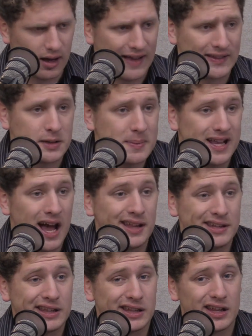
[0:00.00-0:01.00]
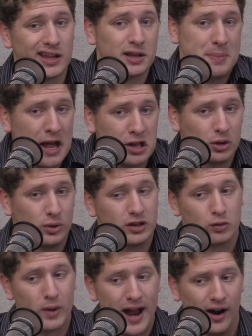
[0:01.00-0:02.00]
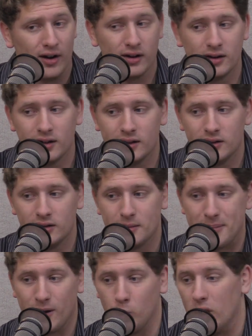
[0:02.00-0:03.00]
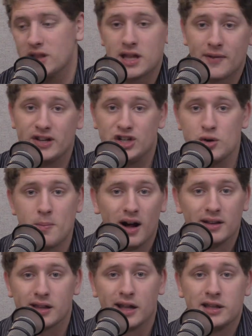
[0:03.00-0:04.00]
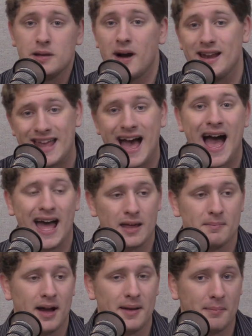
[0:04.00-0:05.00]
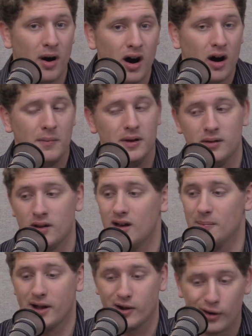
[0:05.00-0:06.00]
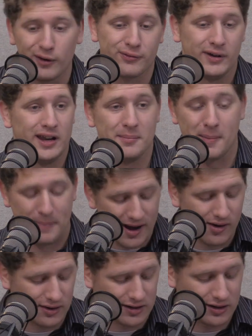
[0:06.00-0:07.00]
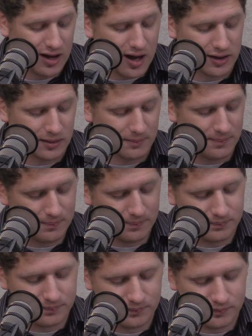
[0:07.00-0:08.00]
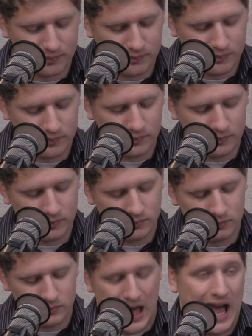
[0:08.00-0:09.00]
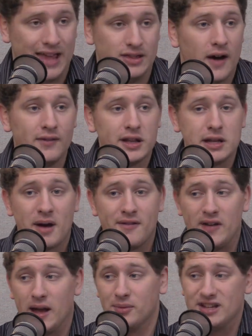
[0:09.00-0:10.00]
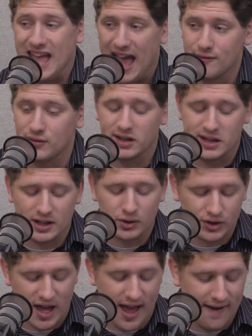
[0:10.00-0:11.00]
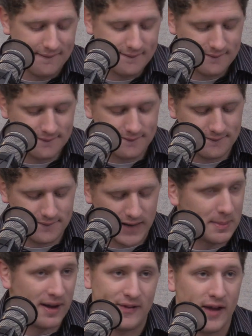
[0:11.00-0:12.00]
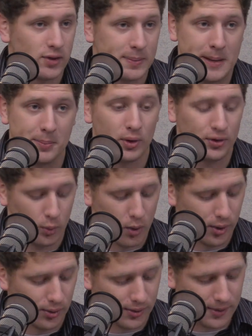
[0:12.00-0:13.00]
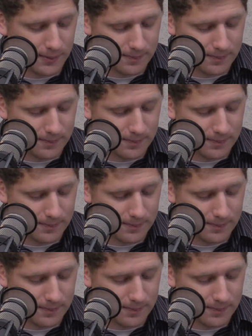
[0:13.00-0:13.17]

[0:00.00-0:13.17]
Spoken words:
And that's because it's special. It's rare. About once every 2 months, I see my dad and my mom and my girlfriend and my parents. It's awesome. Now, I'd love to see my family every single day. They're my favorite people in the world.